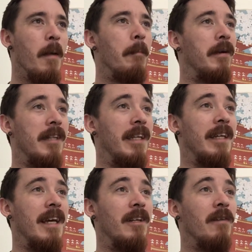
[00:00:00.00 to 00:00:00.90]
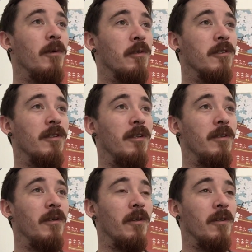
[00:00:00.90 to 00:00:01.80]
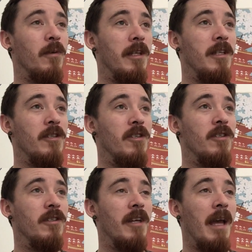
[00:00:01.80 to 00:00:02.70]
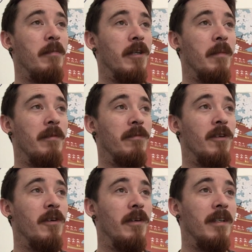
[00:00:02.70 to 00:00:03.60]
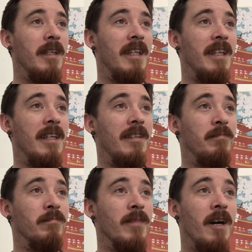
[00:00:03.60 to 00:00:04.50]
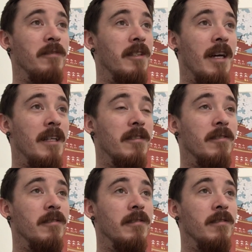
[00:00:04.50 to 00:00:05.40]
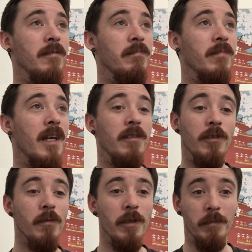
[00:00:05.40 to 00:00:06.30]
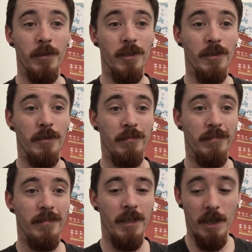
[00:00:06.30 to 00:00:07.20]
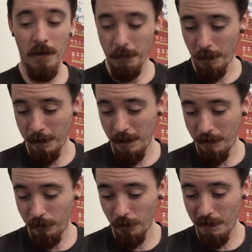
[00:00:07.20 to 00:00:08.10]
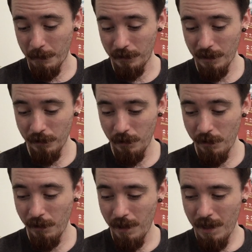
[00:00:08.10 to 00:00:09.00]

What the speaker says: But then again, I've also got the Quidditch game coming through, and then after that, I don't know what I'm going to do, you know, probably sort out my tattoo,